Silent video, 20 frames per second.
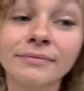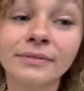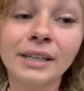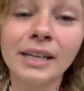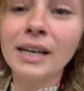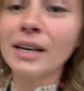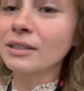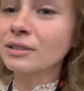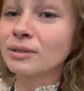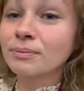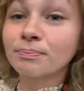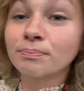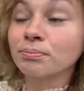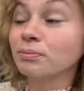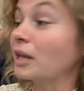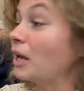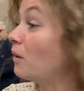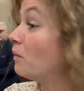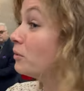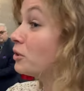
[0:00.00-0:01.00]
yes,
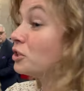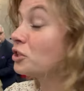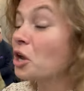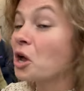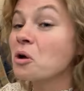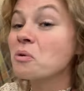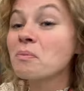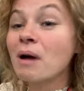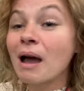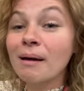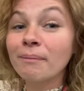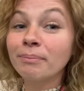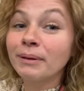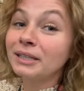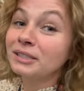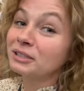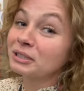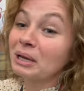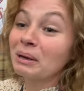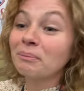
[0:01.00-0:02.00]
flying snow might
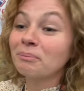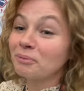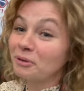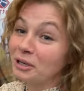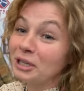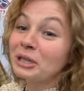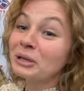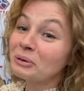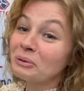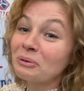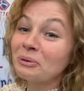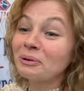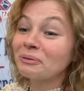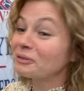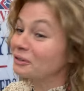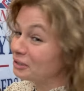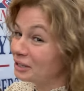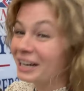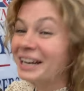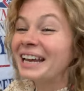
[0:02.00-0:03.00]
be something pretty cool if
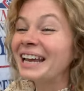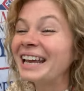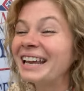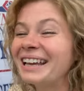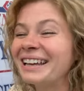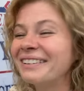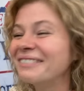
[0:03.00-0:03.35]
you're,